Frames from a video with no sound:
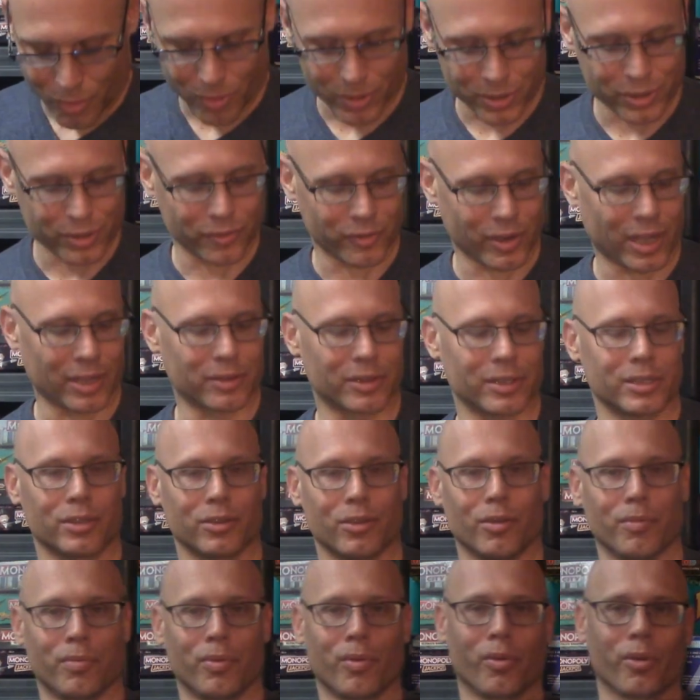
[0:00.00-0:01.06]
course you've got this
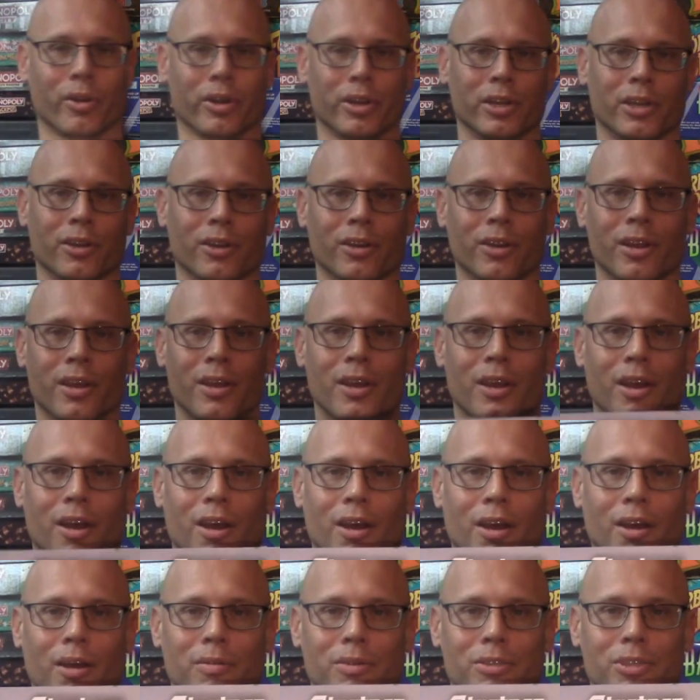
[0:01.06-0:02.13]
little board here,
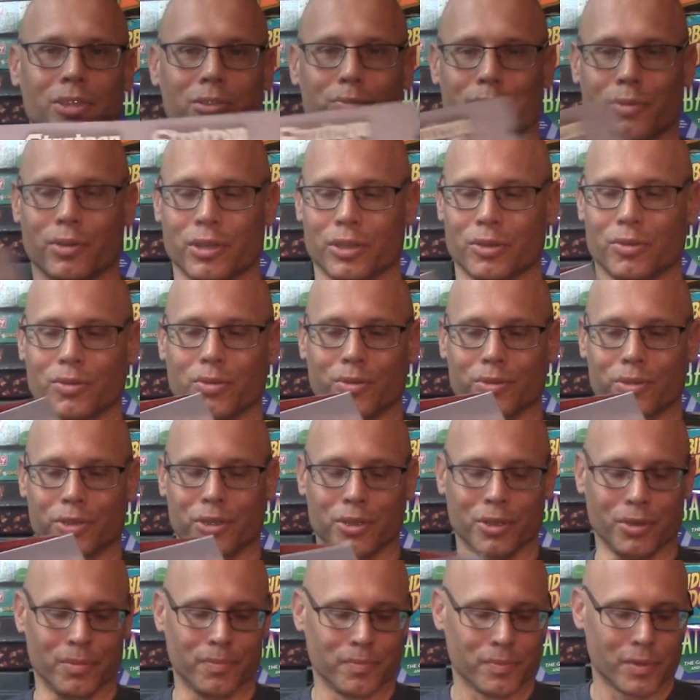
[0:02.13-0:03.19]
uh, which is pretty cool
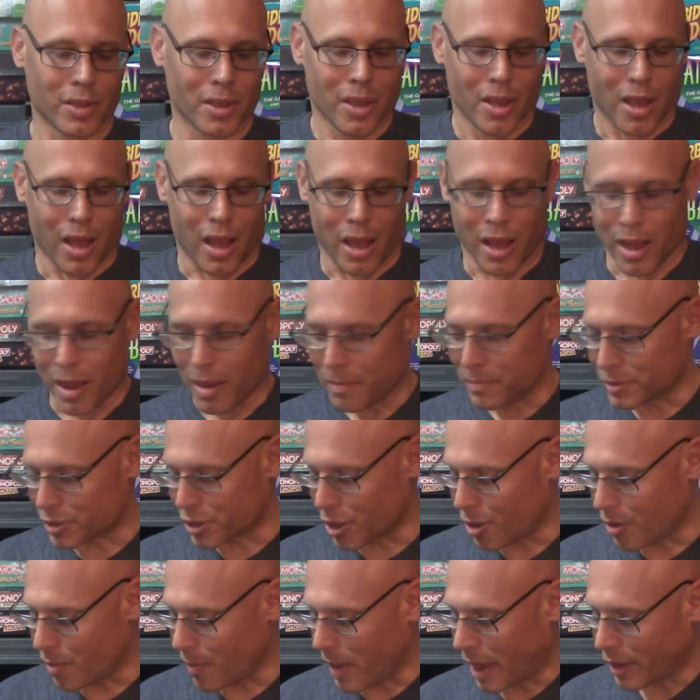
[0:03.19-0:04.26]
too. Um,
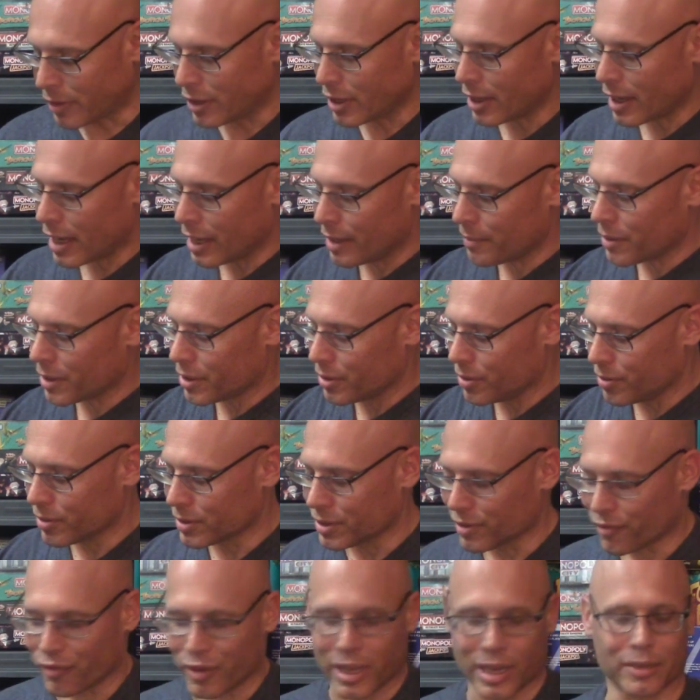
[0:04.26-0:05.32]
so I think anybody who is
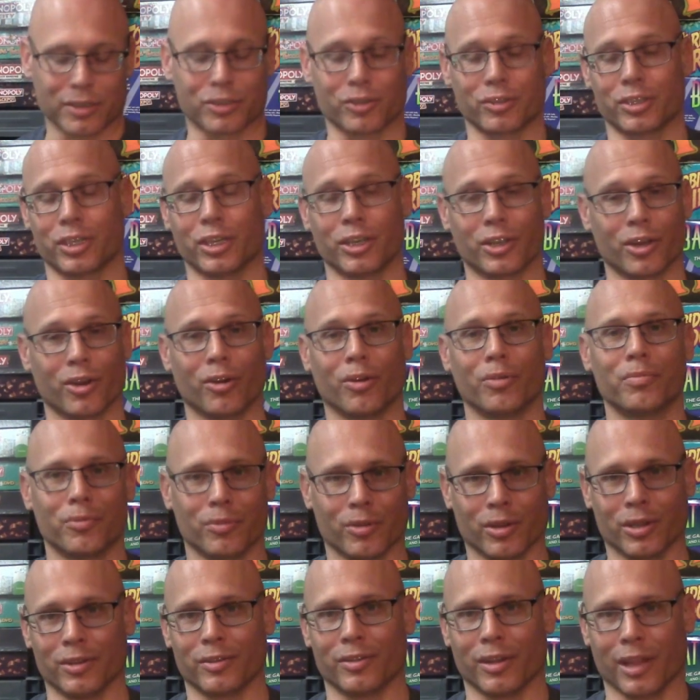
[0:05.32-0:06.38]
a fan of Stratego
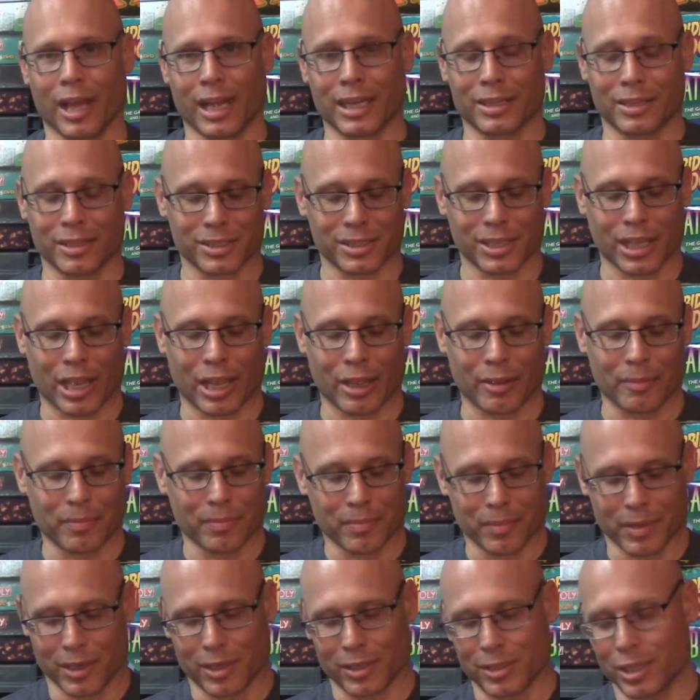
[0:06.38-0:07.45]
will like this game
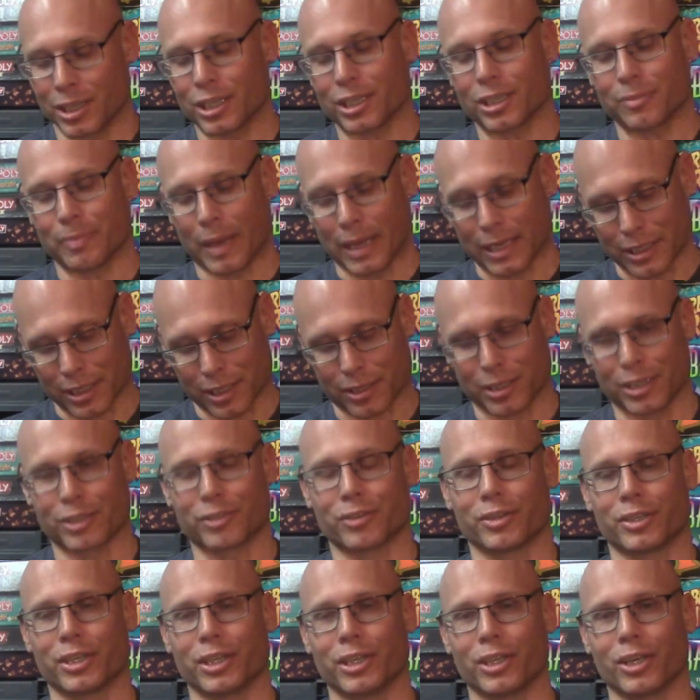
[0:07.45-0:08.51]
because it is basically
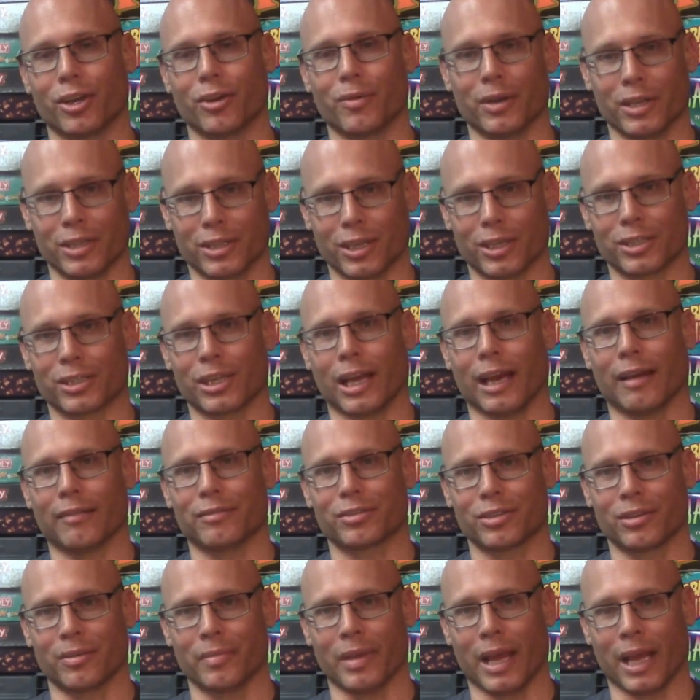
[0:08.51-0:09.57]
Stratego, but it does have
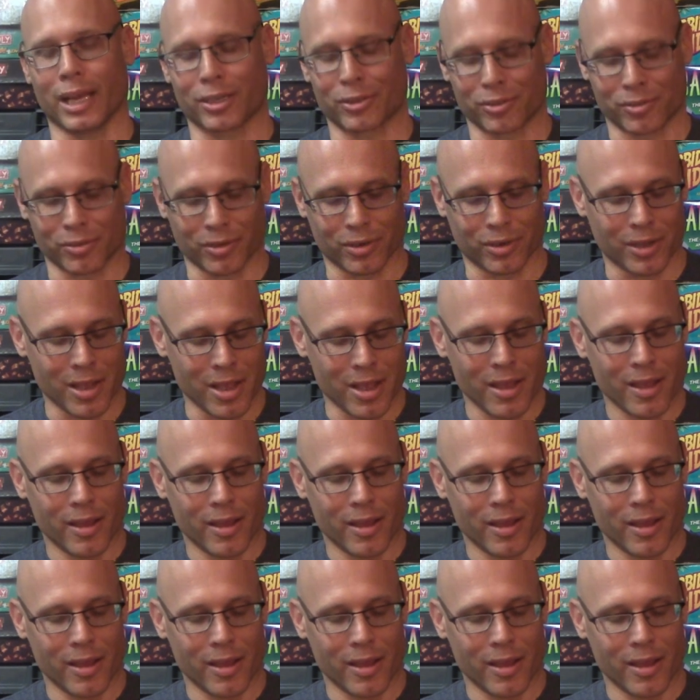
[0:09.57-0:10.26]
some extra